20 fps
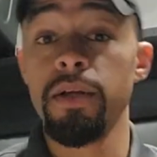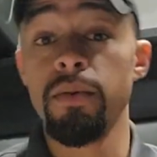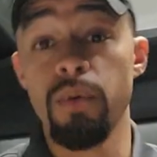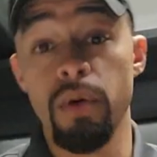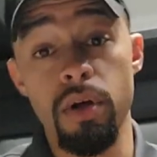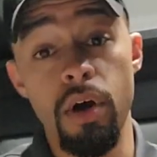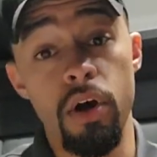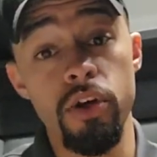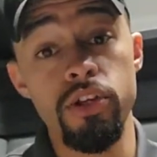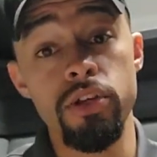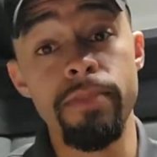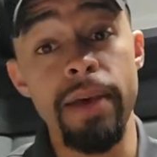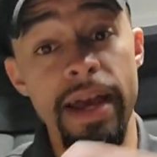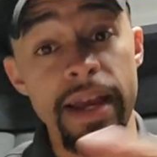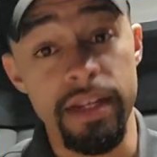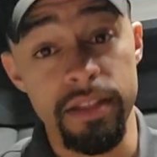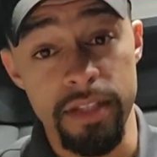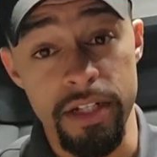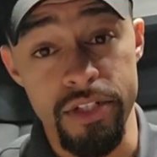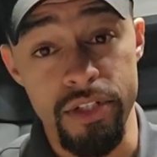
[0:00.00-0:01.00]
will call you
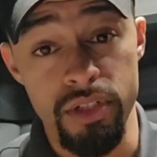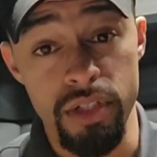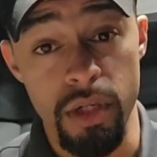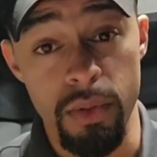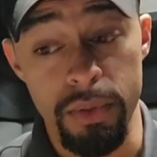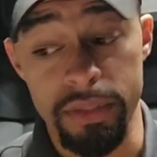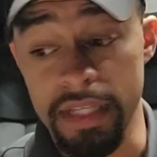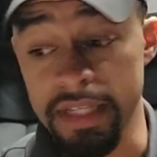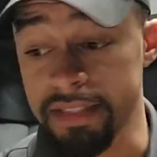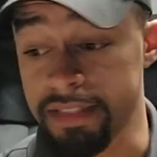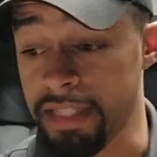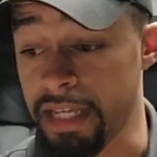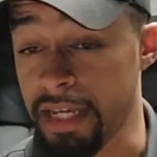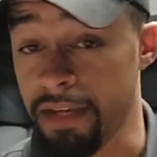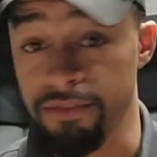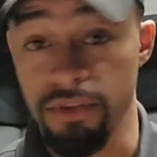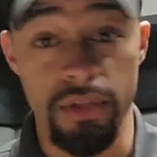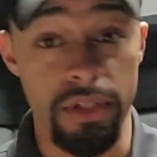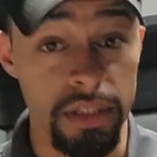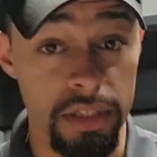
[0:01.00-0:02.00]
back and let you know what they say
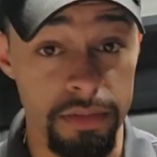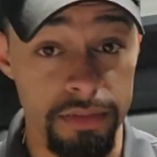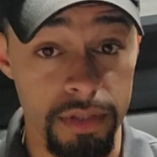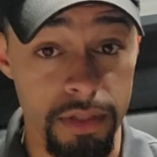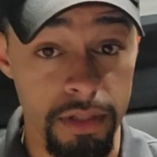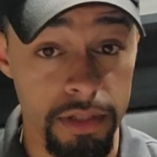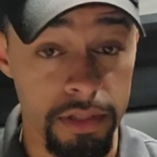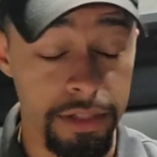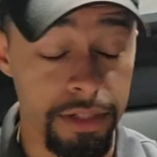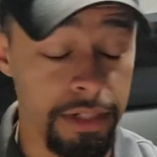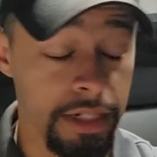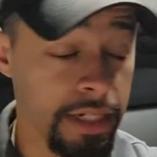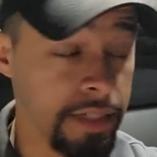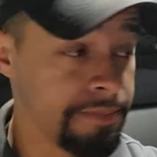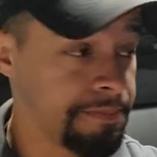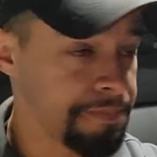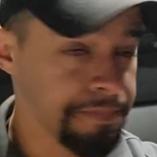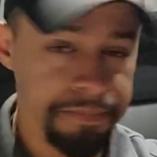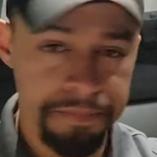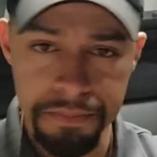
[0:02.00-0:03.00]
if you can deliver early or not.
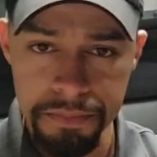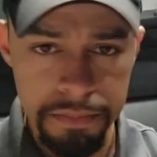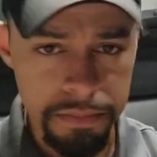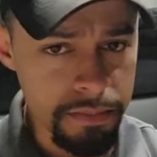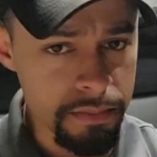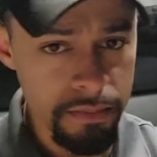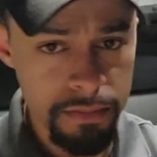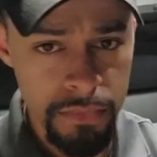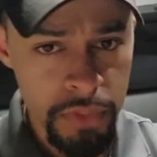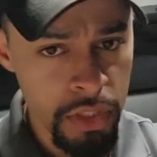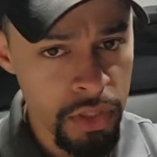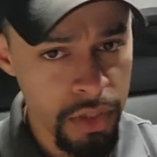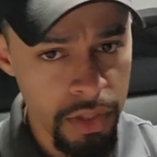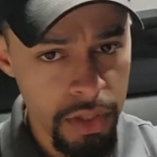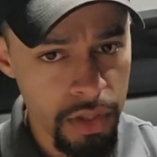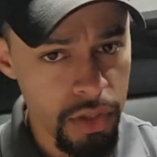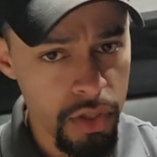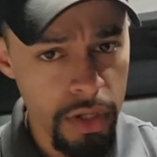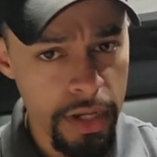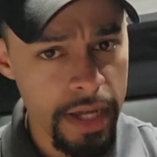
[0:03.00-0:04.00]

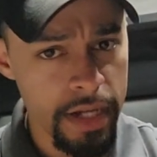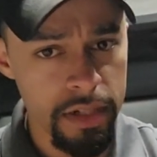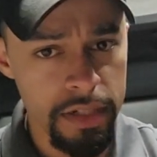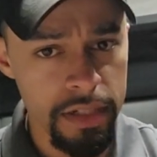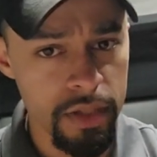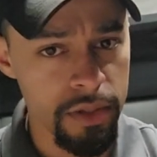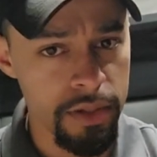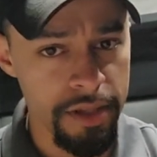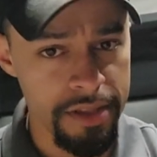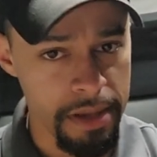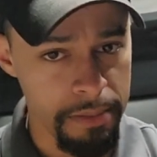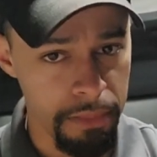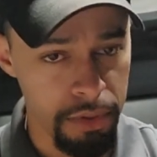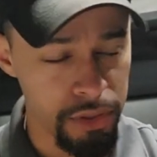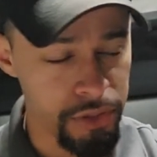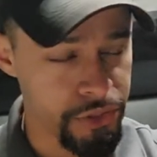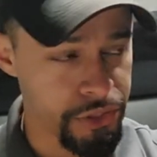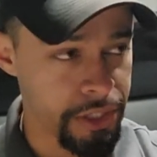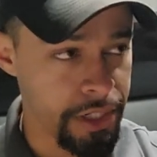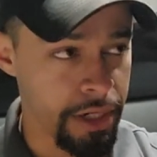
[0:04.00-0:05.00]
You don't got to deal with all that
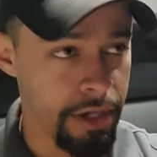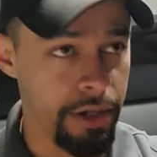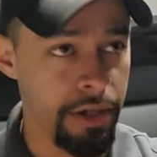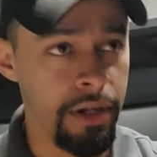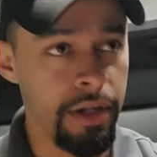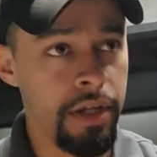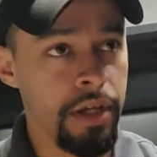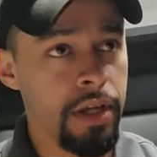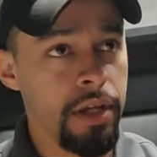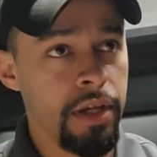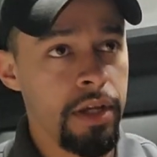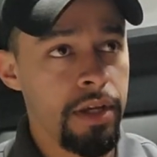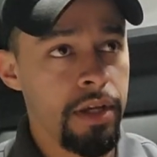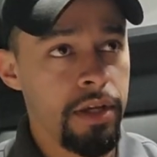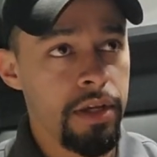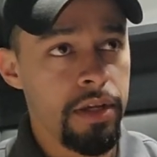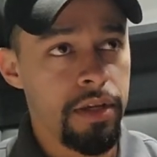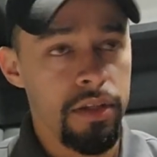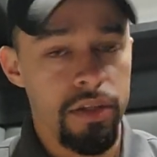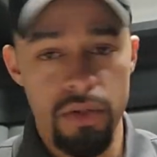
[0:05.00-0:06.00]
bullshit here.
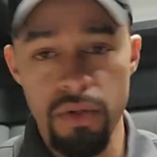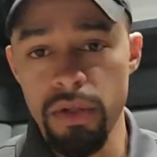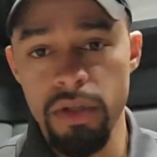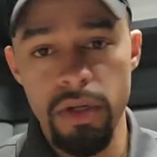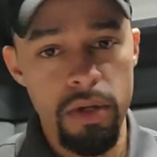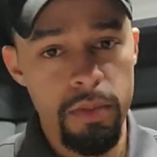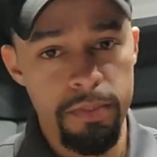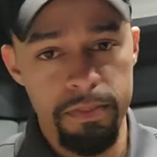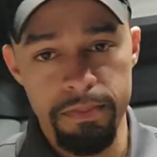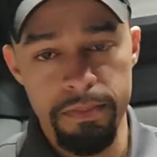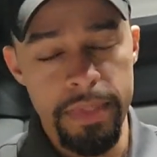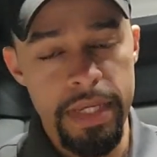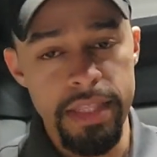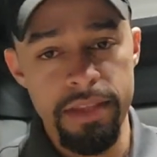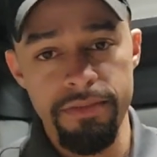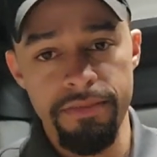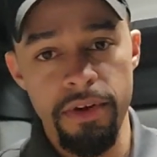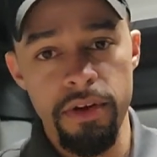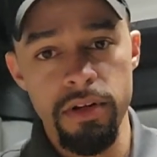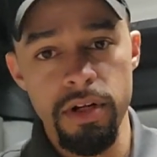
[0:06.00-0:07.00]
You go get
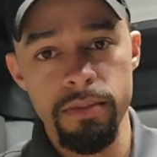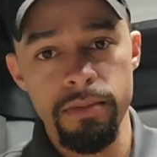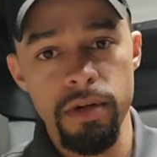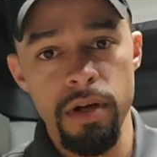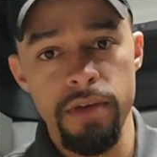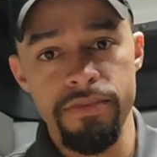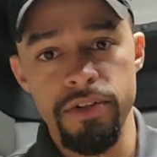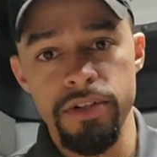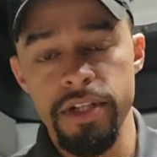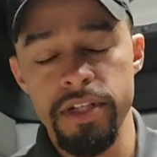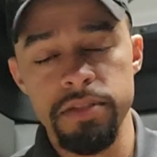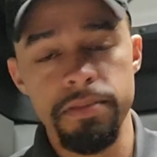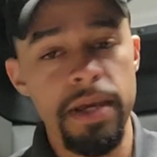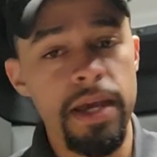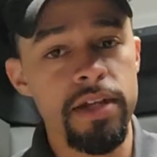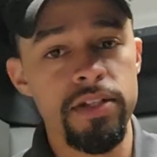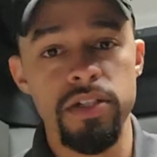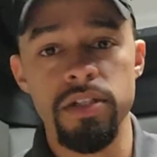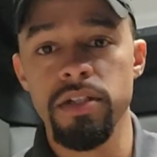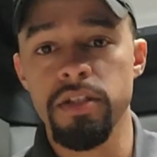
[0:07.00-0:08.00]
the phone number off your
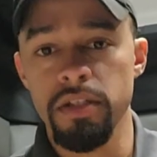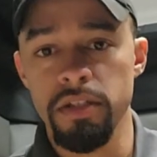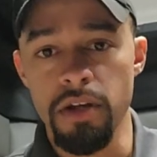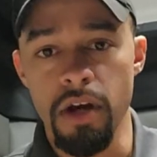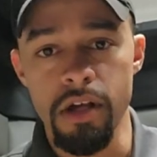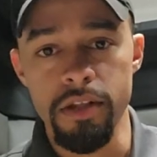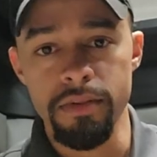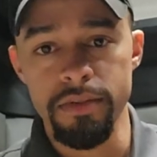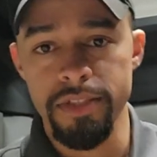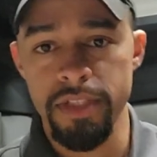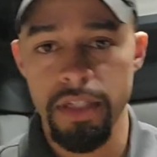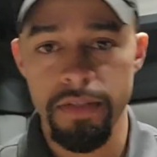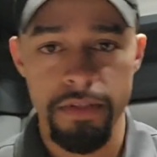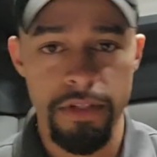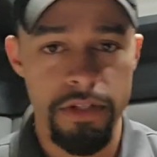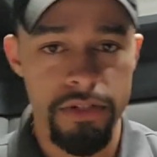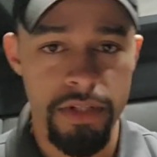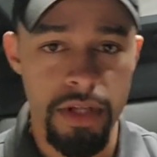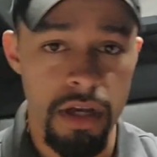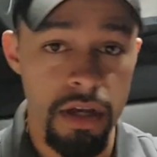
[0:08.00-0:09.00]
dispatch, call the receiver
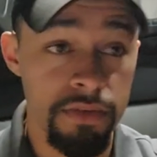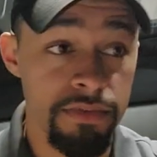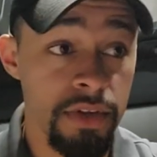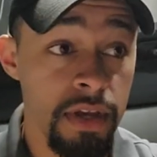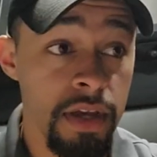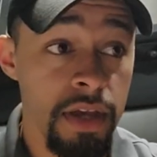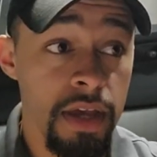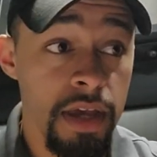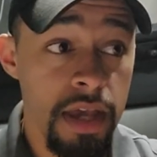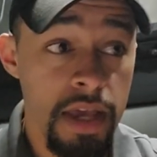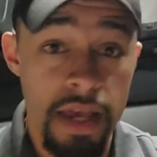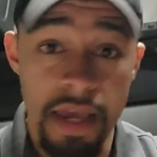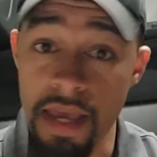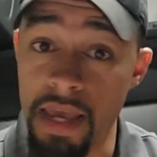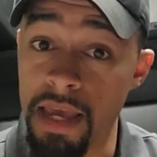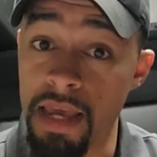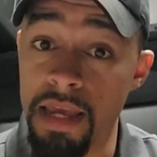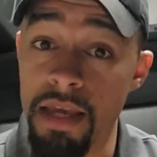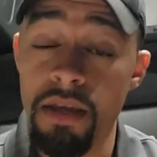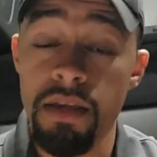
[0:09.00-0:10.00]
yourself.
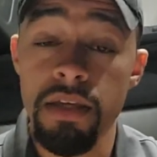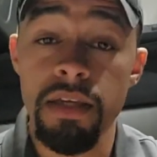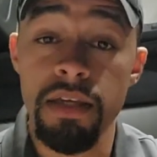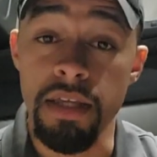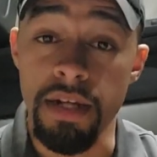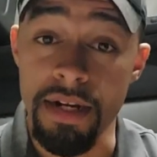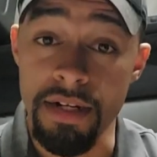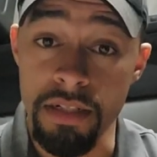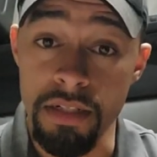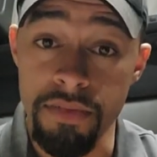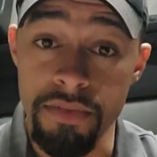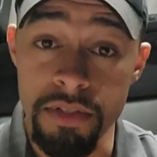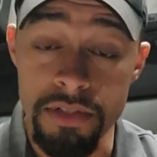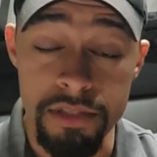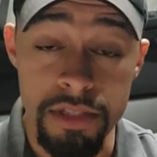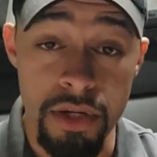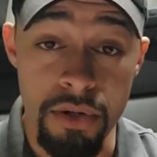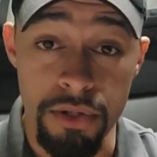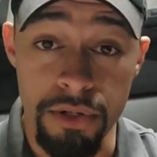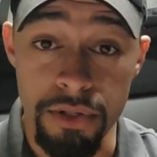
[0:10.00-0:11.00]
Hey, can I deliver this
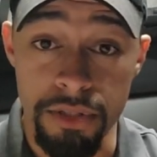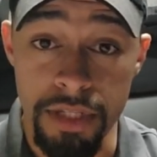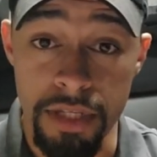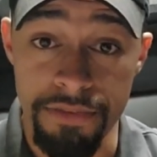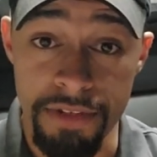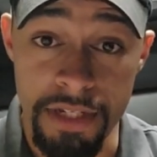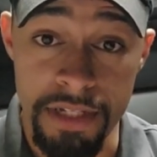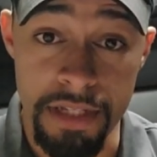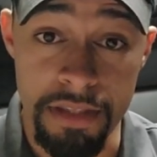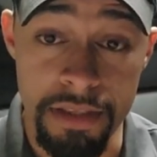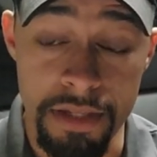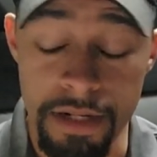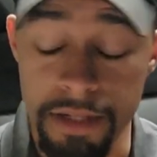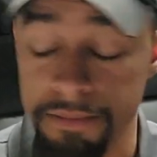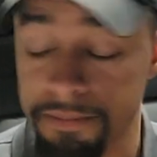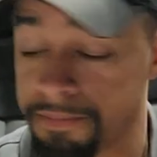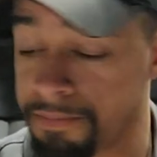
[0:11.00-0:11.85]
load early if I get there?